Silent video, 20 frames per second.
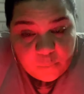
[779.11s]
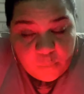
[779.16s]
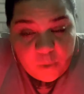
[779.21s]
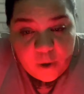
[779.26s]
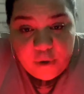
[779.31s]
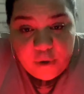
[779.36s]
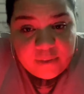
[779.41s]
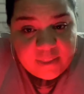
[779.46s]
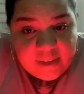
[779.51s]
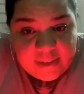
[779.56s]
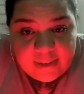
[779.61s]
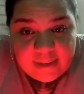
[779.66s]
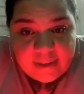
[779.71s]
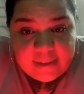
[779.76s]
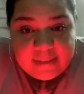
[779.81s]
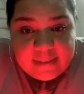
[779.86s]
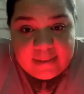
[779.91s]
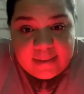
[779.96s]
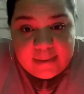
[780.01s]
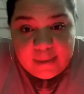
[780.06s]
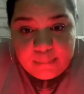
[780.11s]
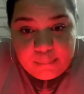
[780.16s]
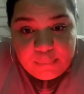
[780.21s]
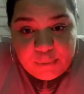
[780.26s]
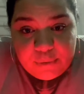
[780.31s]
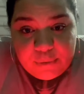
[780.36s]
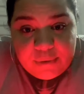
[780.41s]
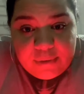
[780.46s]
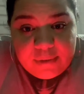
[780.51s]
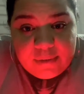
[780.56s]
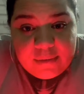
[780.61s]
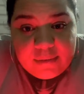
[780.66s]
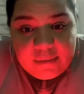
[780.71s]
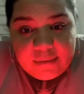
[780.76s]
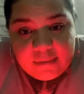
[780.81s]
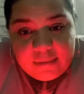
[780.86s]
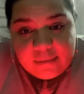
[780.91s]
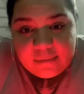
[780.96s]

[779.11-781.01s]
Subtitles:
why are the days numbered?